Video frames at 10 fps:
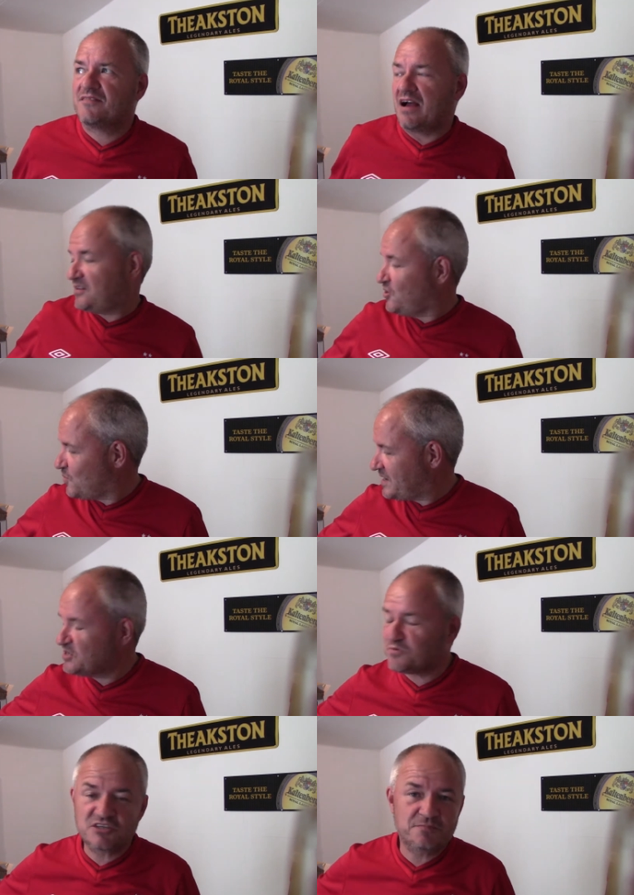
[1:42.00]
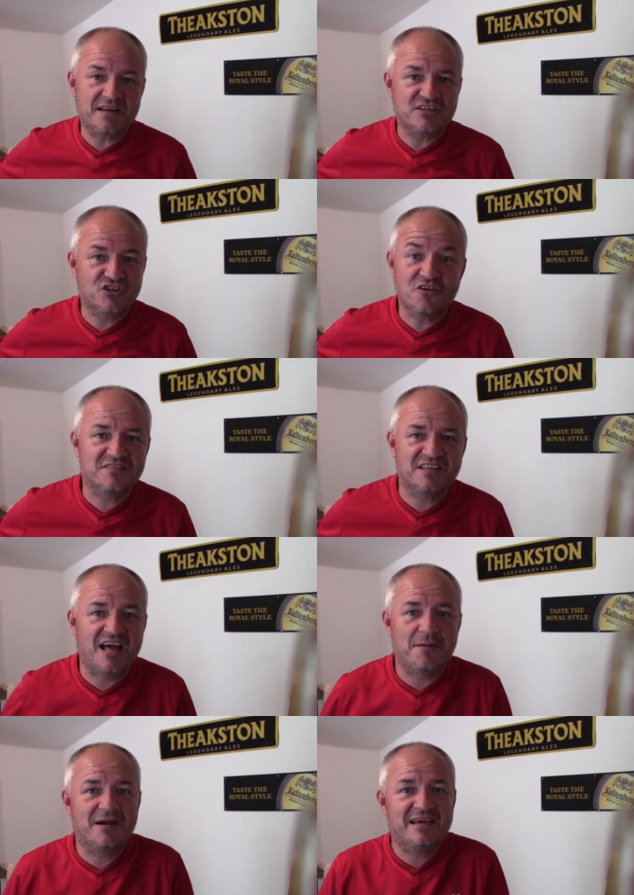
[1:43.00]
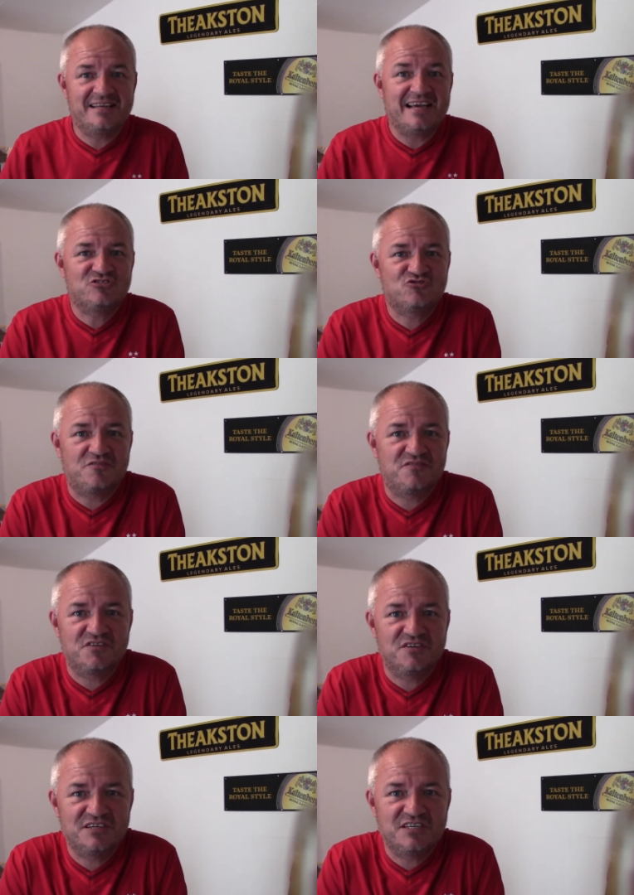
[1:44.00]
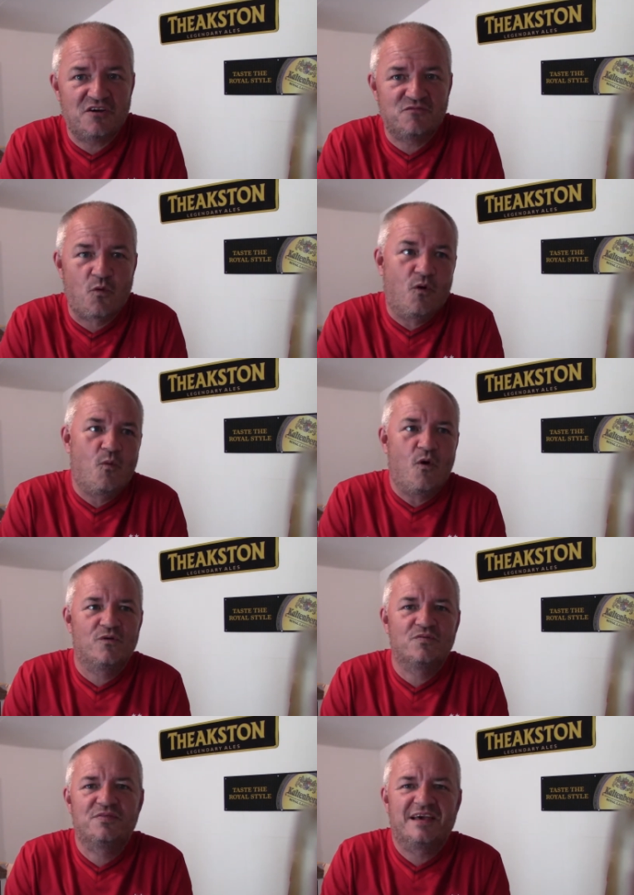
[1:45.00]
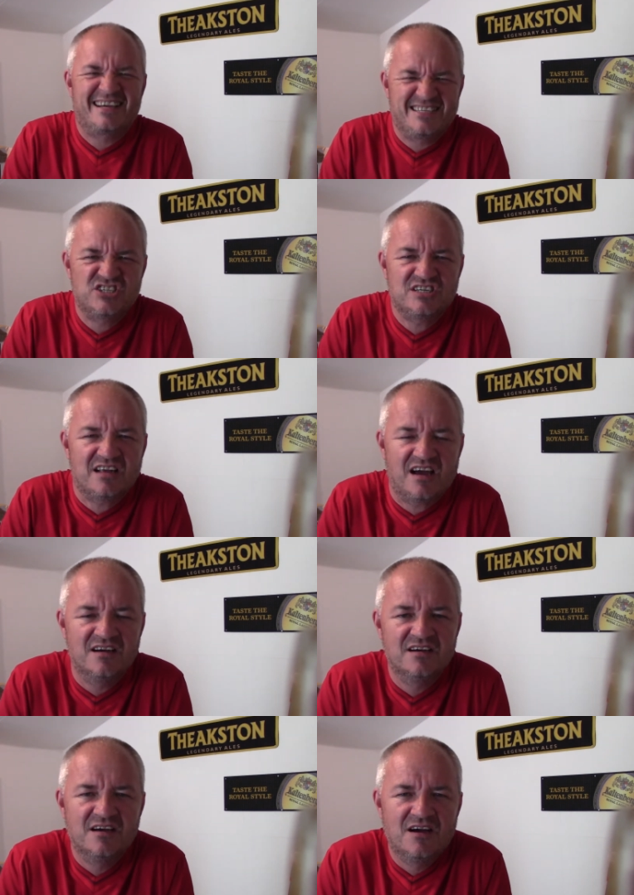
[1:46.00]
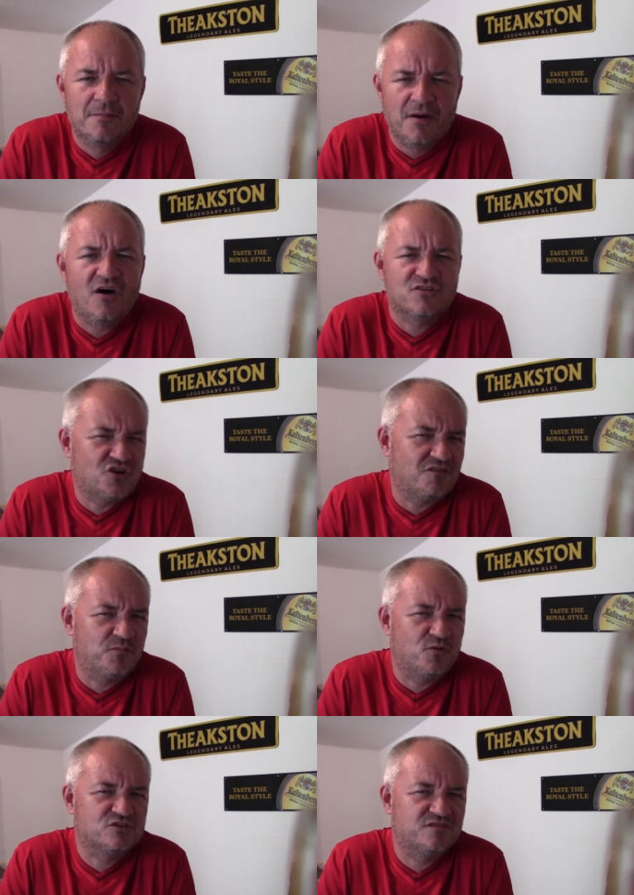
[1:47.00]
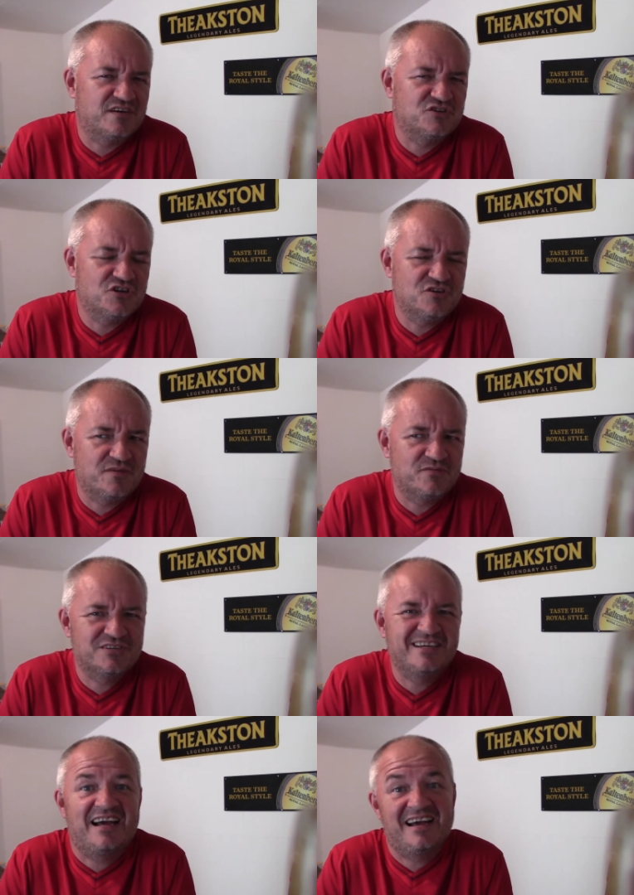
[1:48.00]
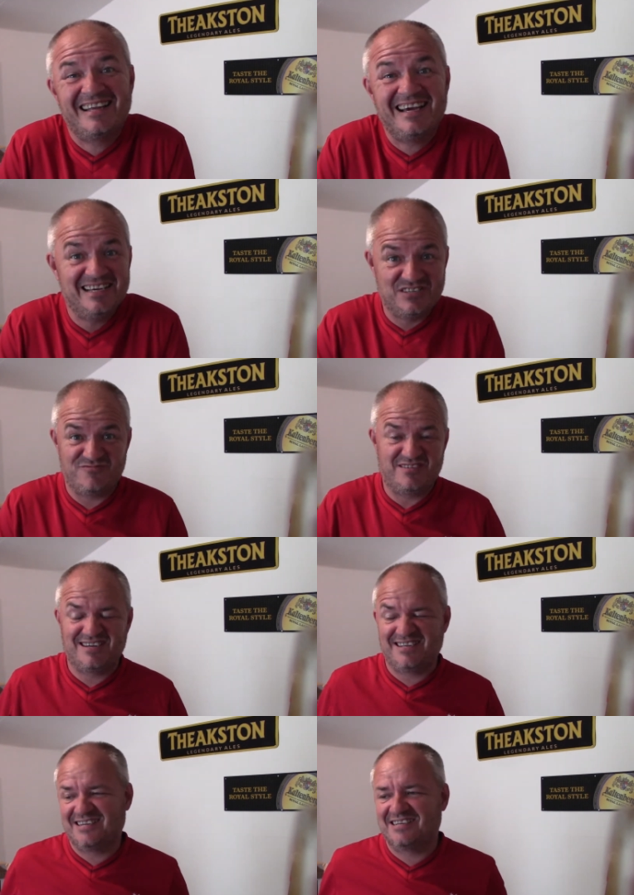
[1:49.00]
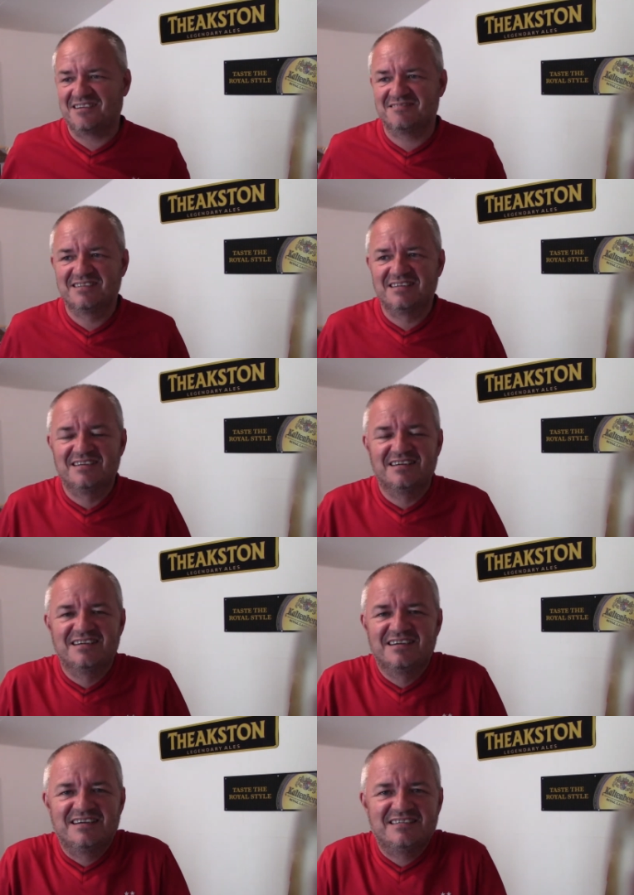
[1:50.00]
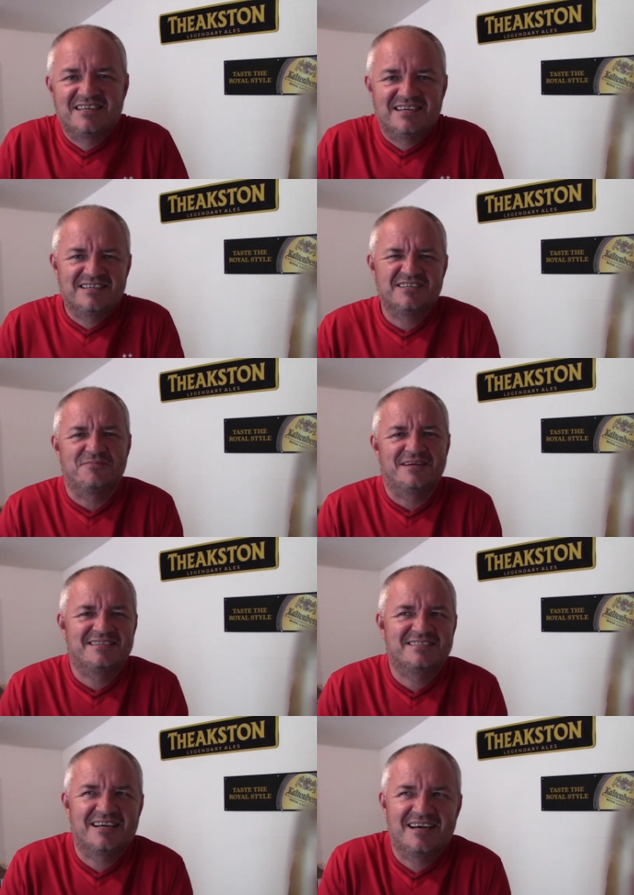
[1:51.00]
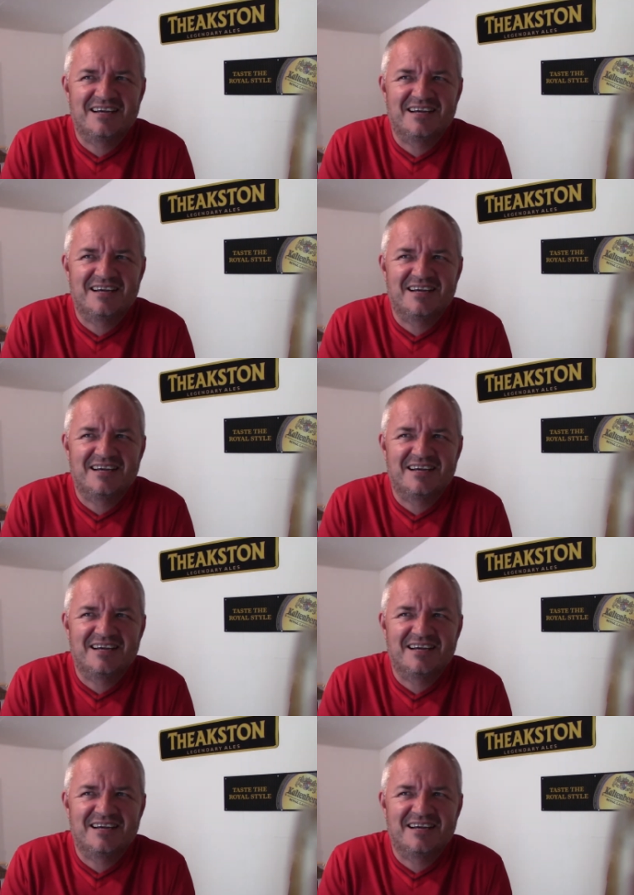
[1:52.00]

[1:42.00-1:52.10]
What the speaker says: don't know what it is with the Spanish. I don't think they like paying extra for, you know, what they consider part of Portaventura. Yeah, and it is really, you know, it is a bit,